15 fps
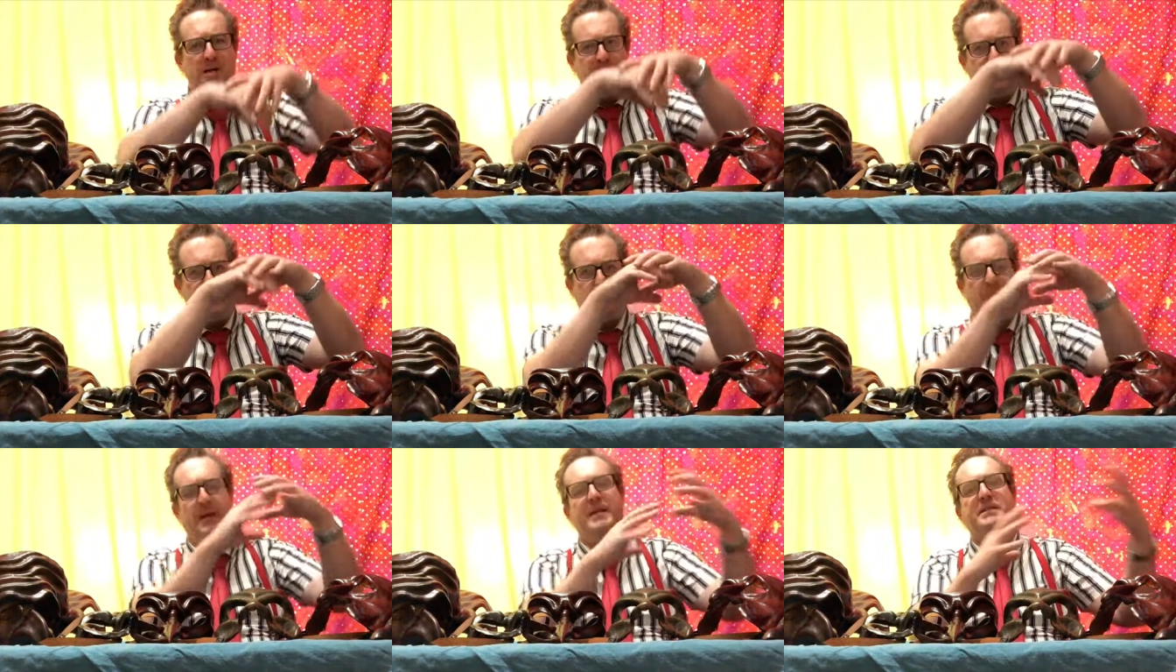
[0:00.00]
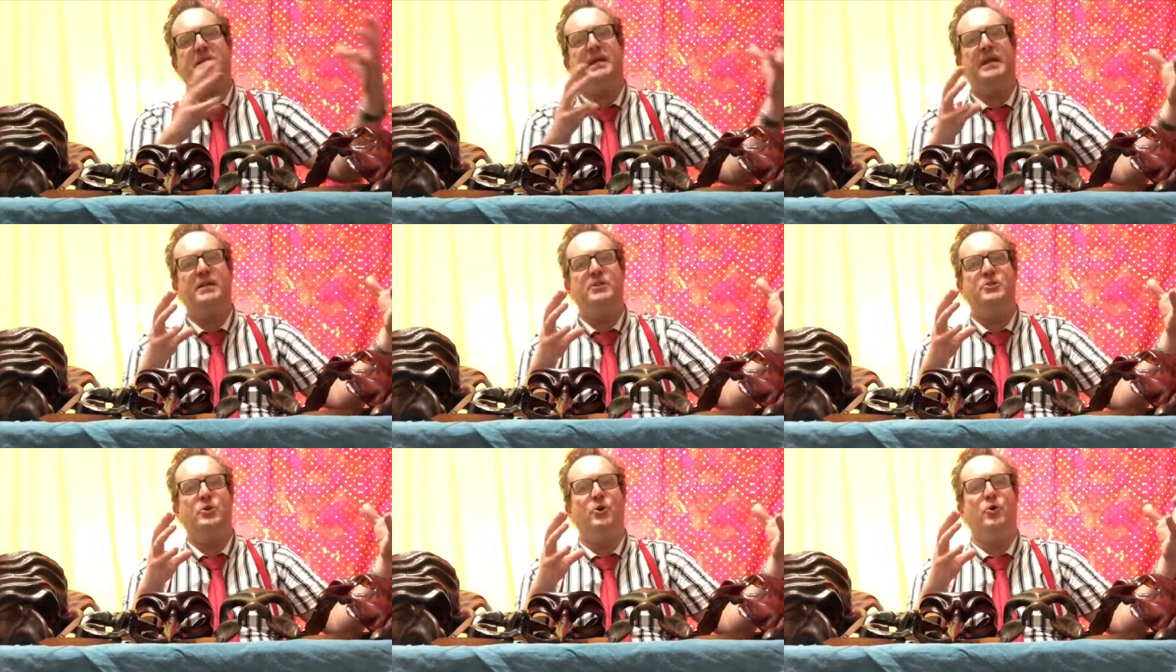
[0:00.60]
split
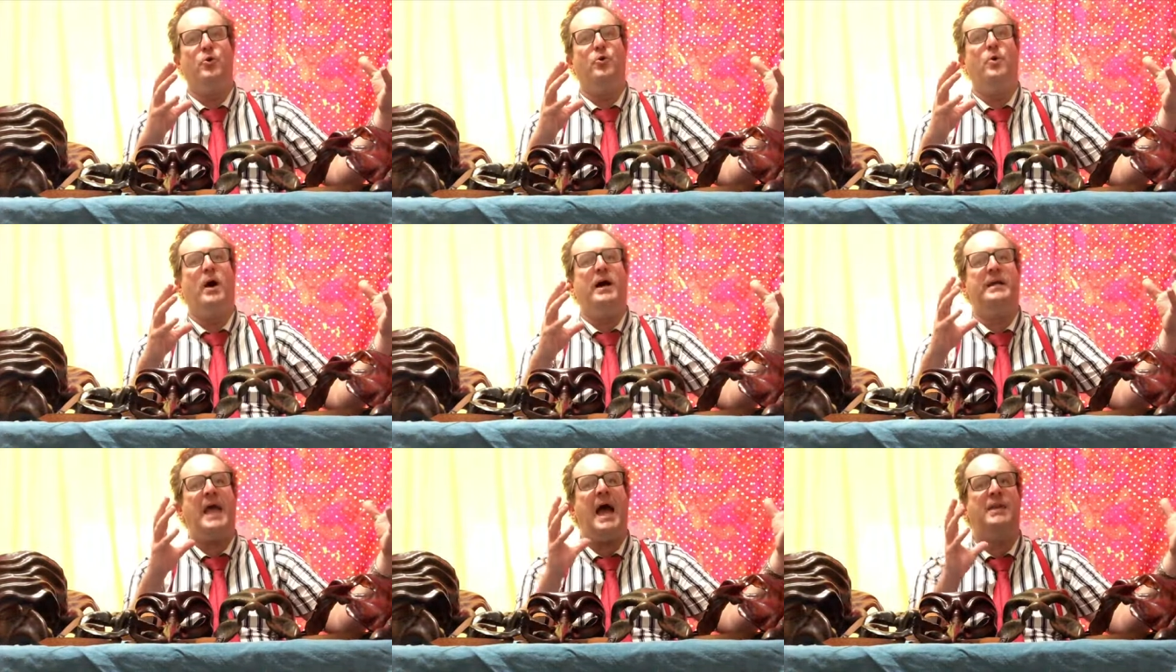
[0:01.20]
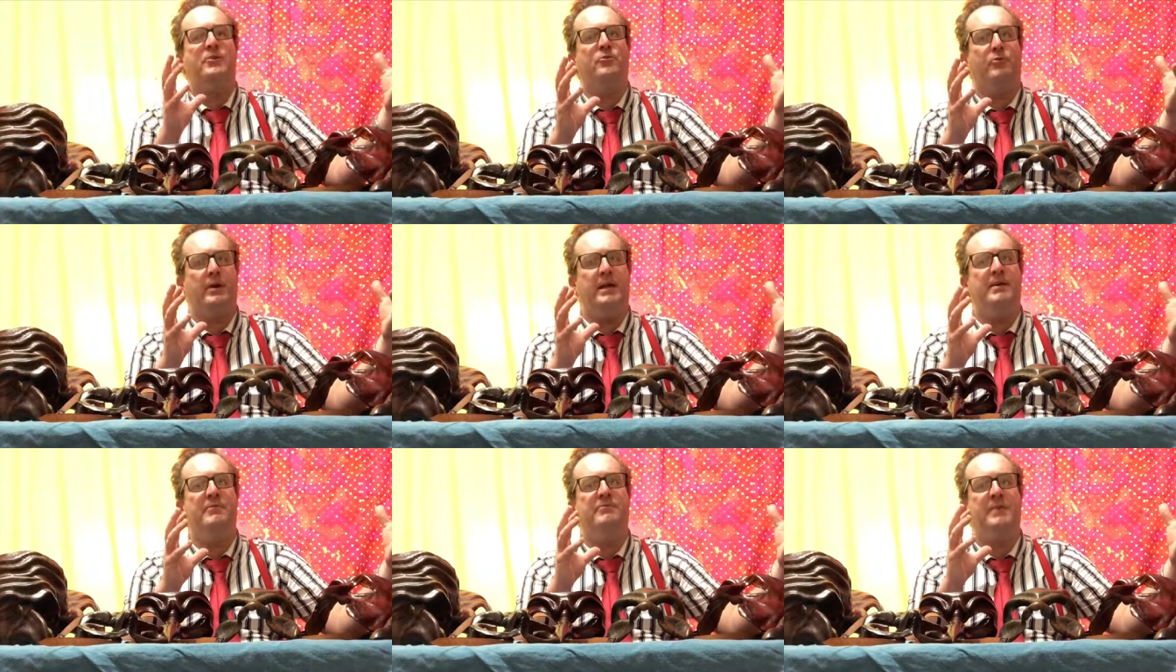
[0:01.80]
into a
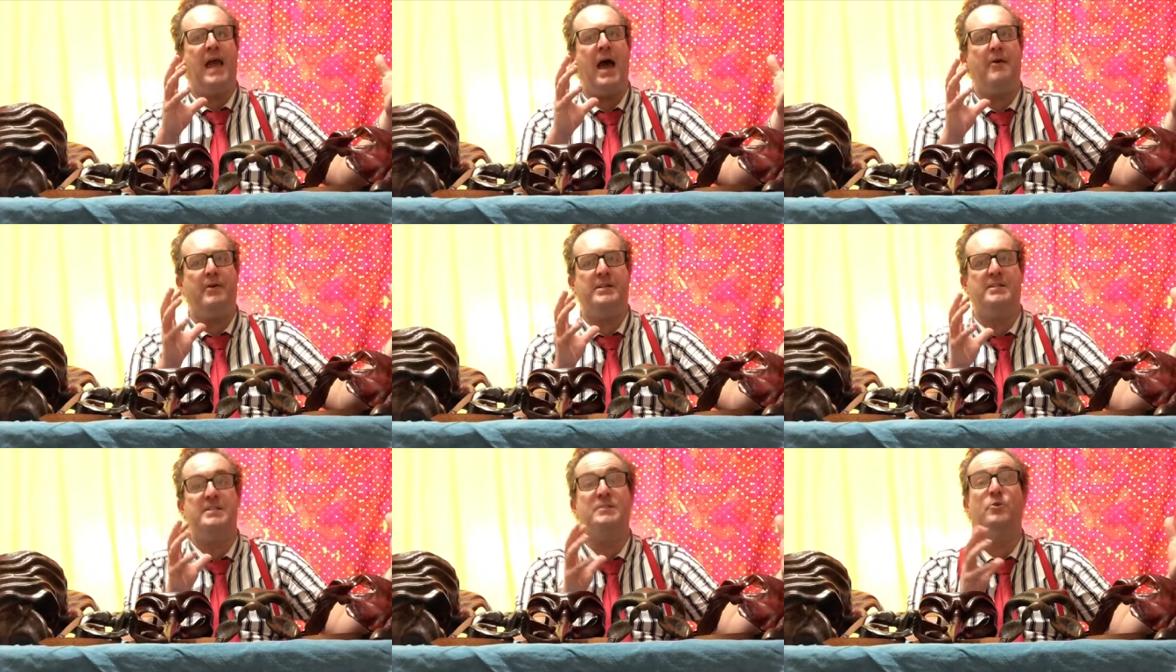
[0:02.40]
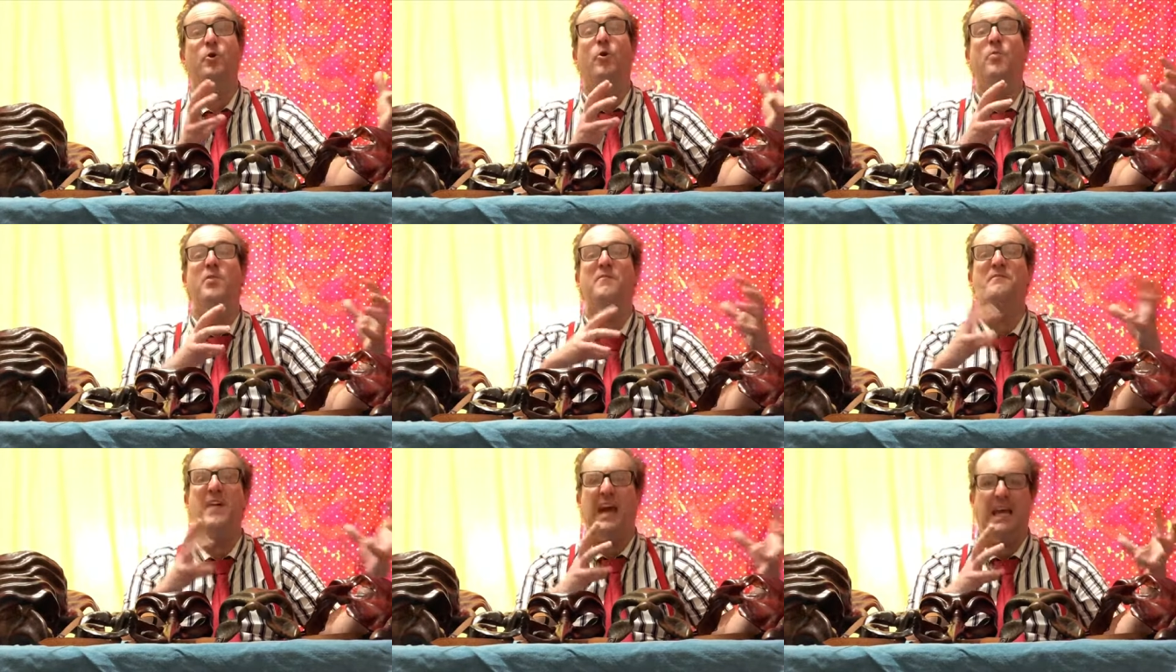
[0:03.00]
category of characters called the
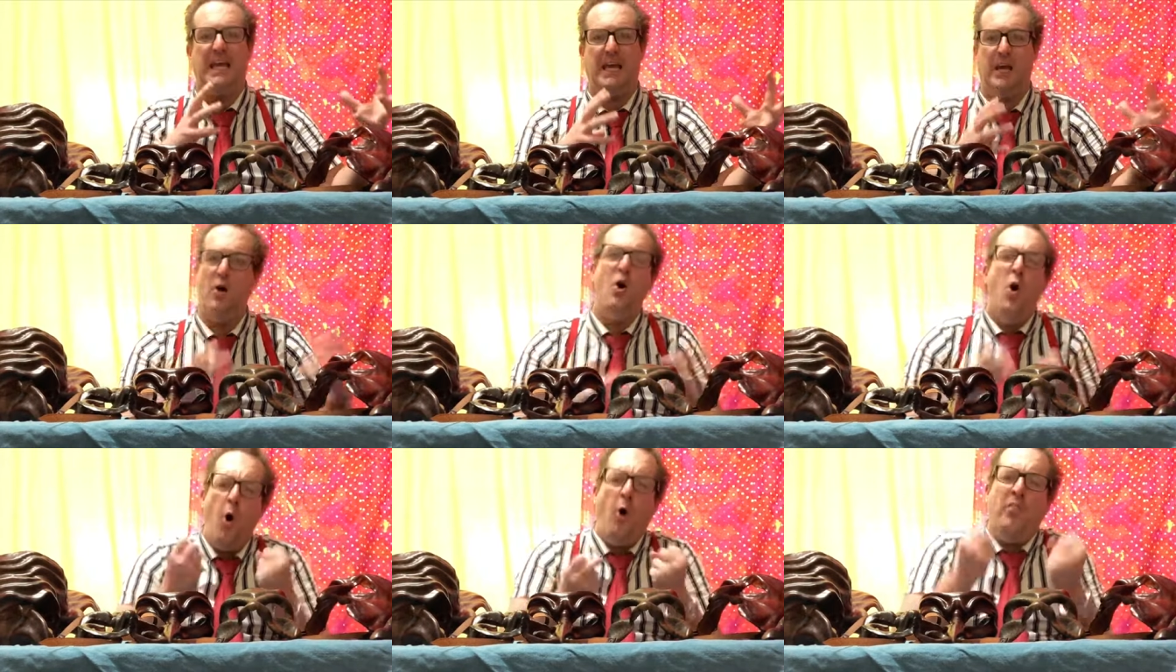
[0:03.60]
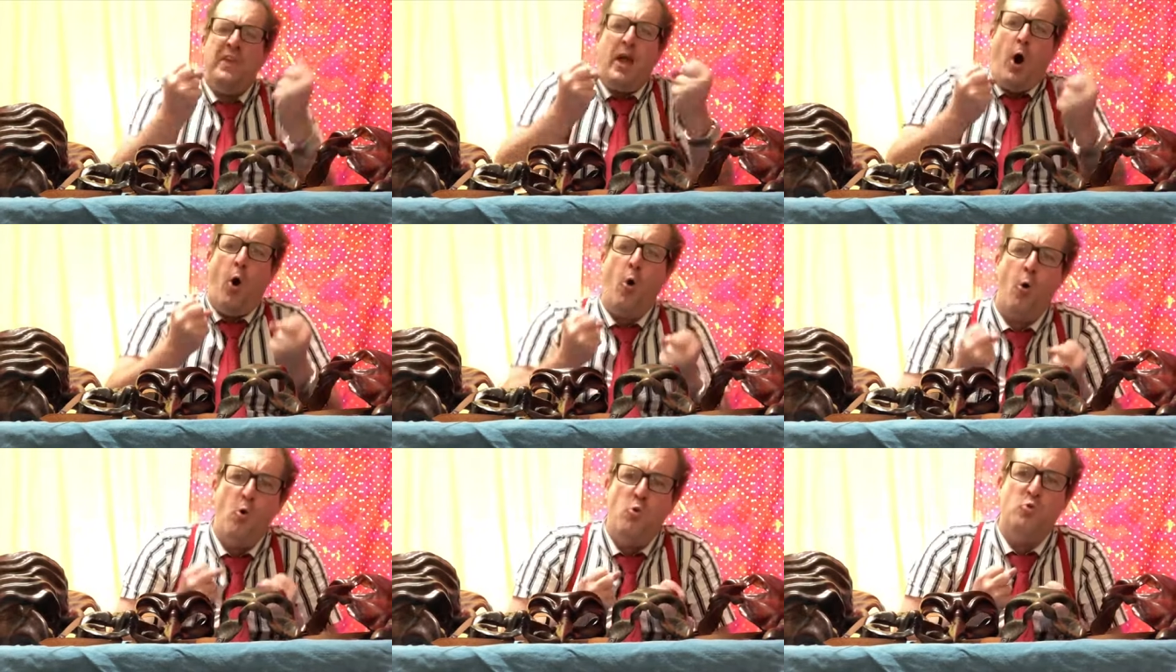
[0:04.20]
Vecchi, or the
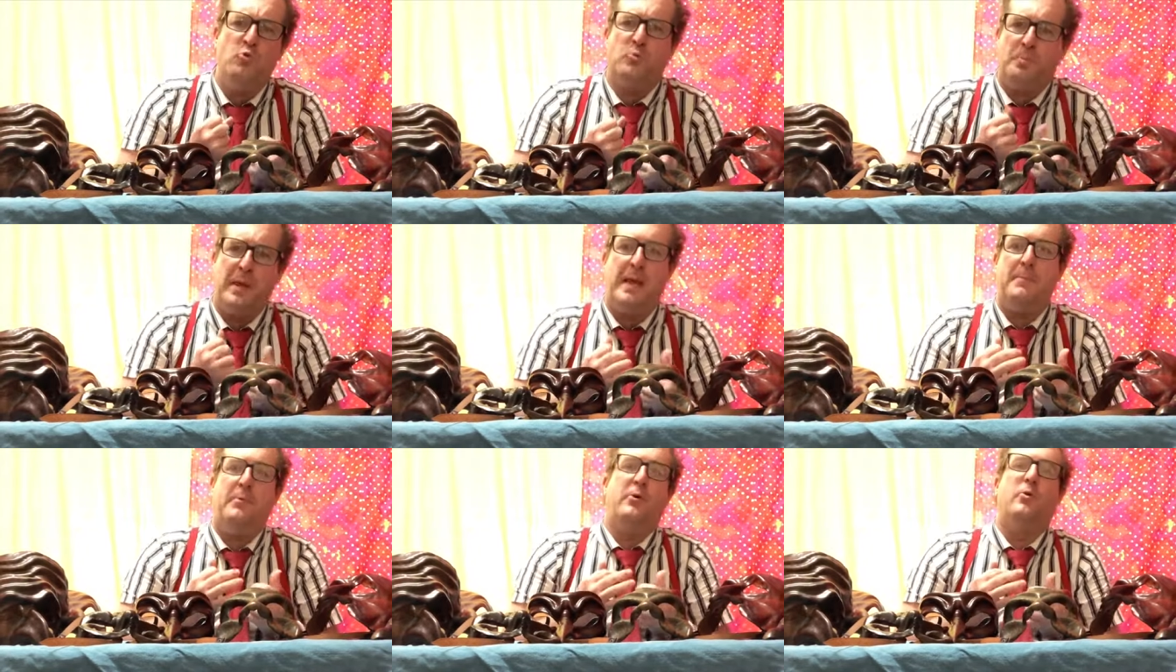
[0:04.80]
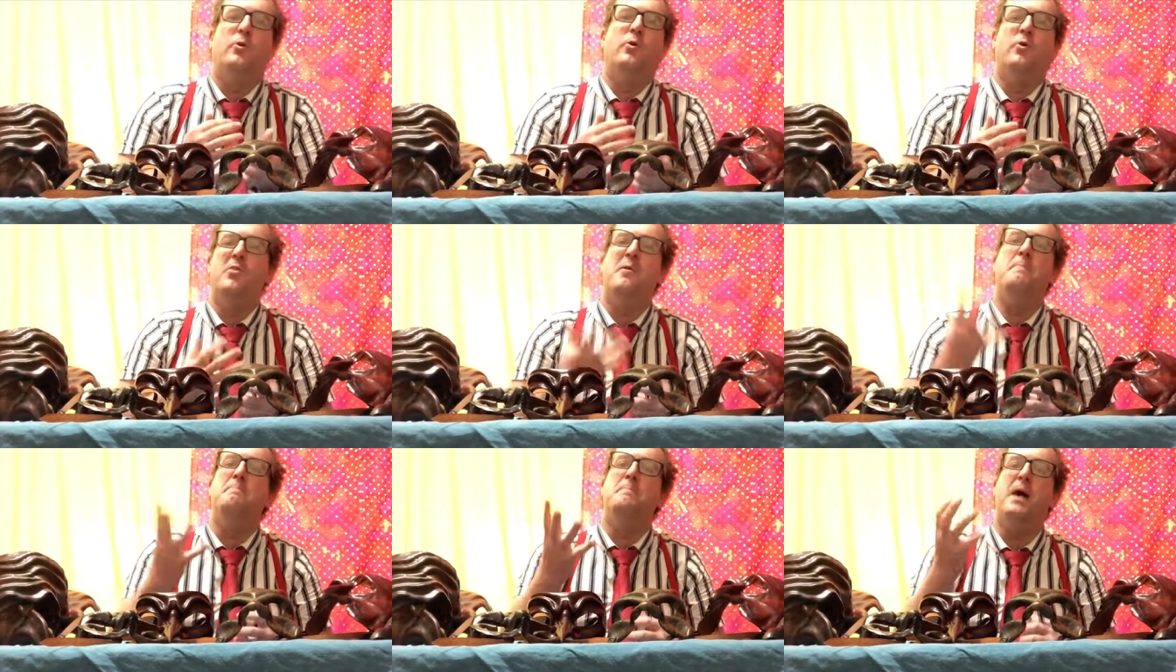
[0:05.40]
old people, or
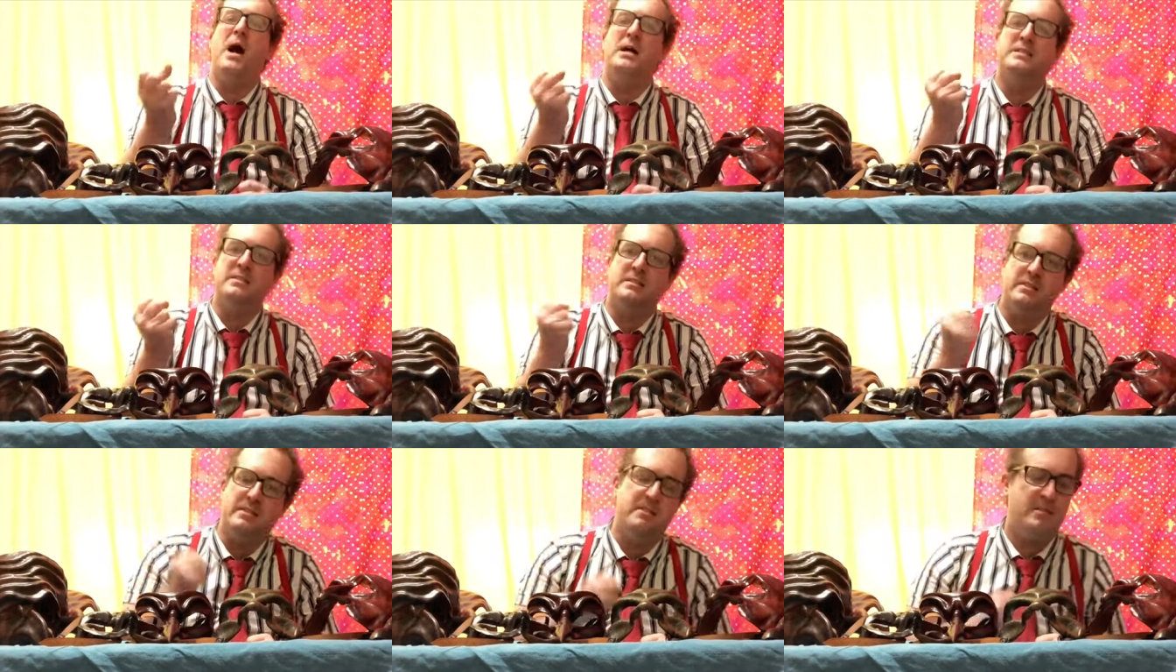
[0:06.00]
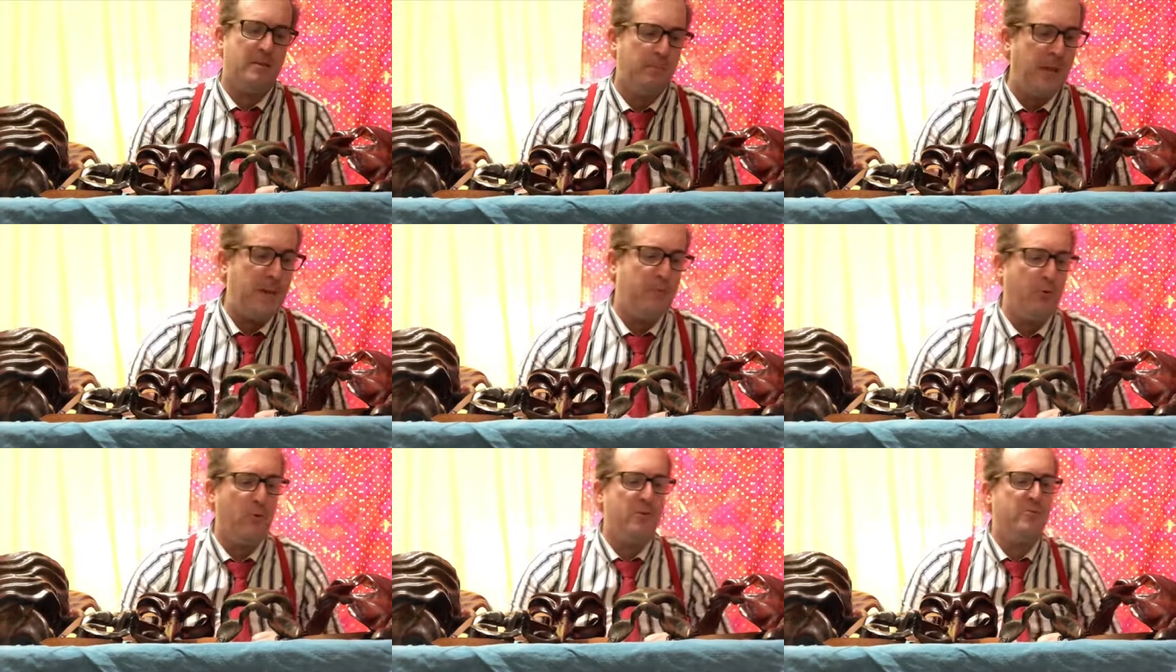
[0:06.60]
the masters, the
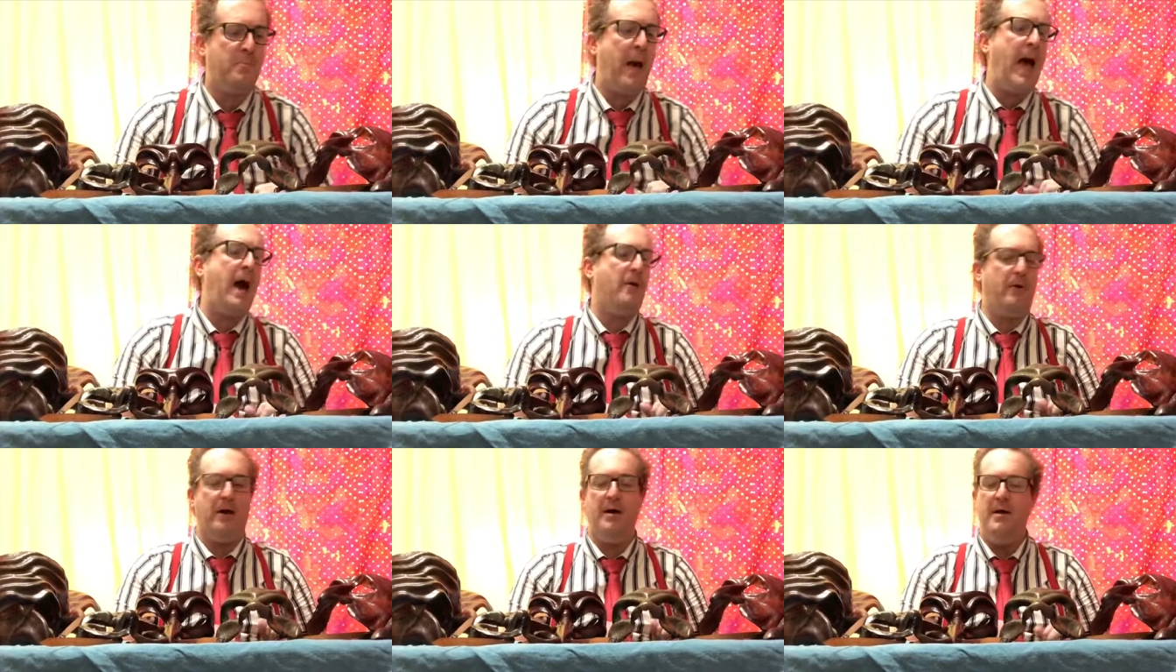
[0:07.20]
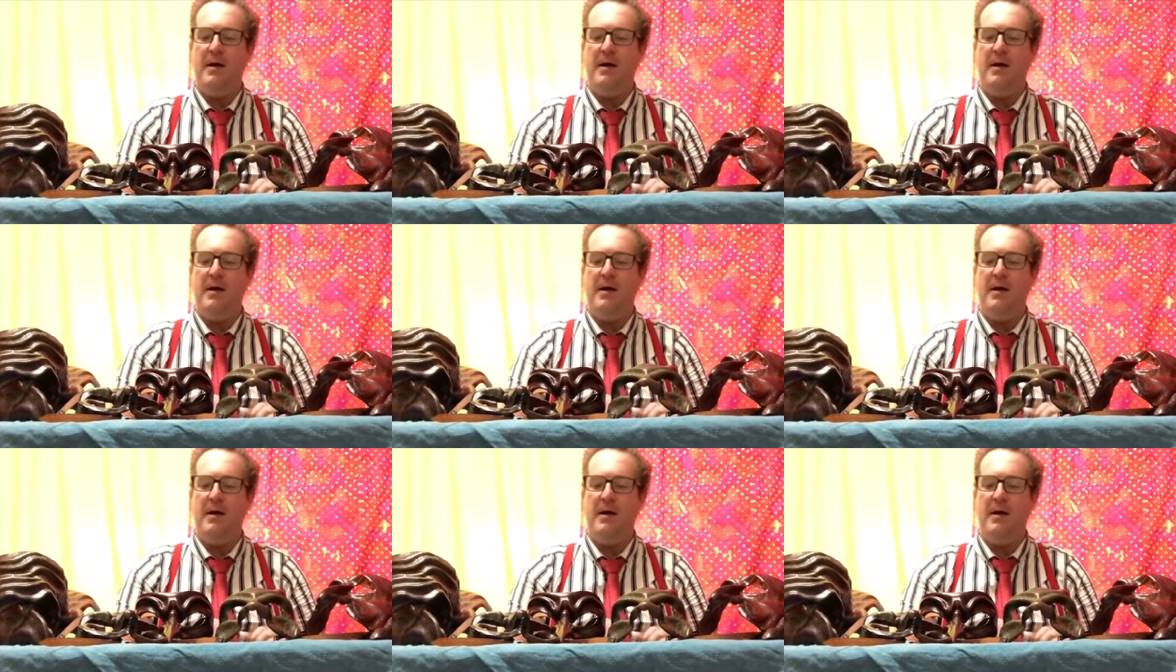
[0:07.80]
people with power.